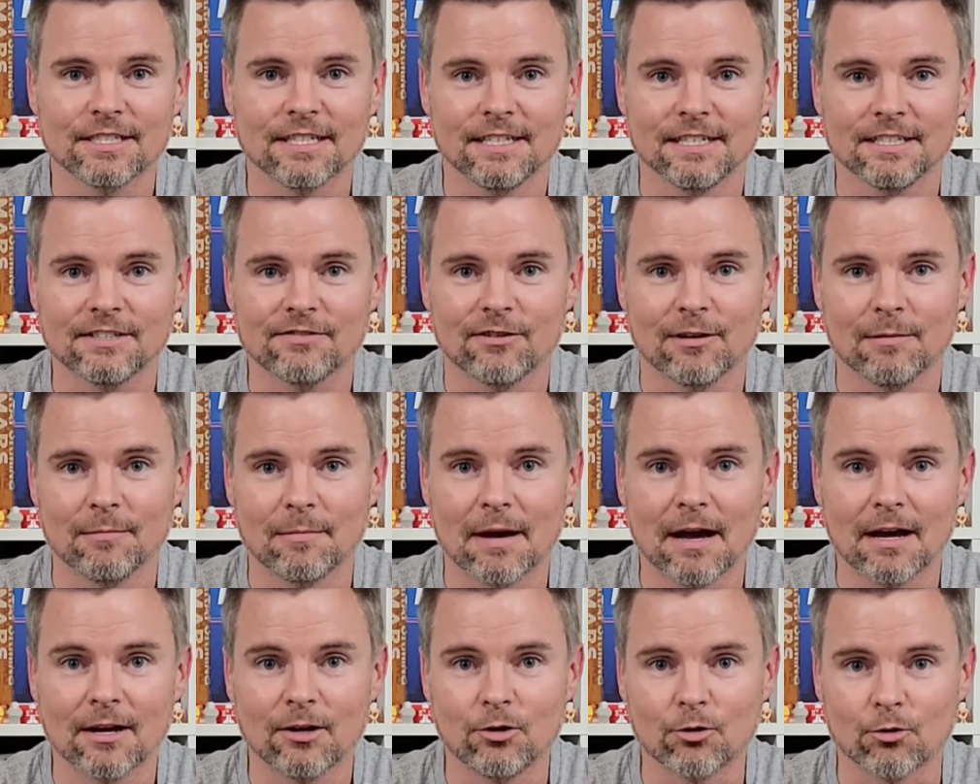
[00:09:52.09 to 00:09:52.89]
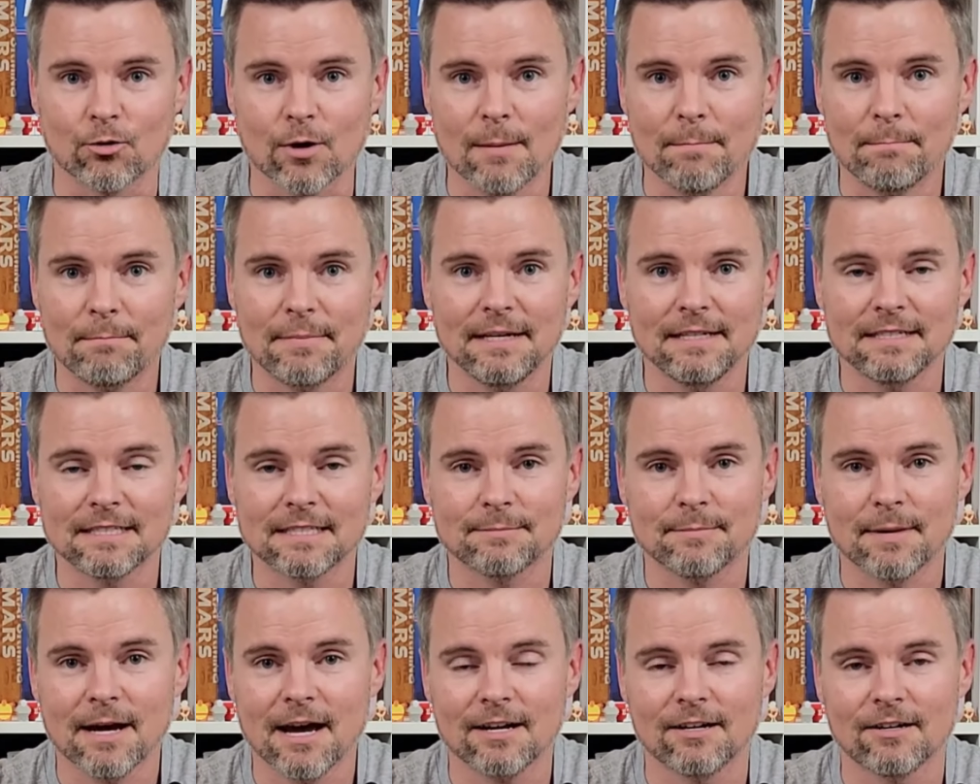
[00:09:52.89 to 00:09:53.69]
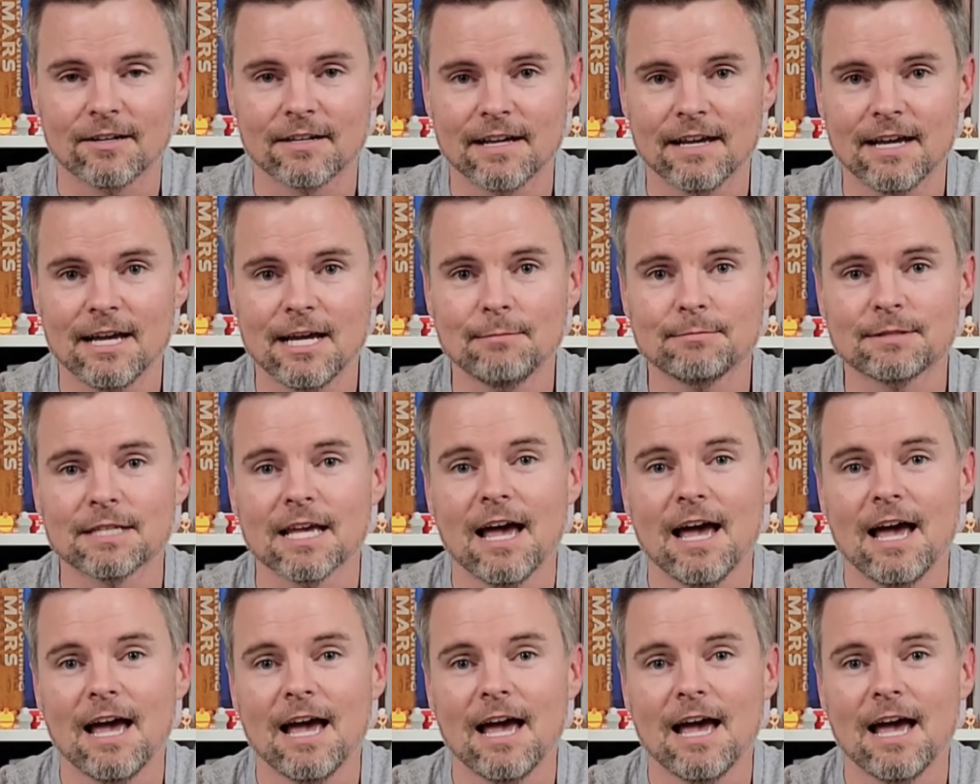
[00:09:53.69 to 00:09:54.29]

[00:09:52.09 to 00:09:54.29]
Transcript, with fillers: It is from Grumpy Spider Games.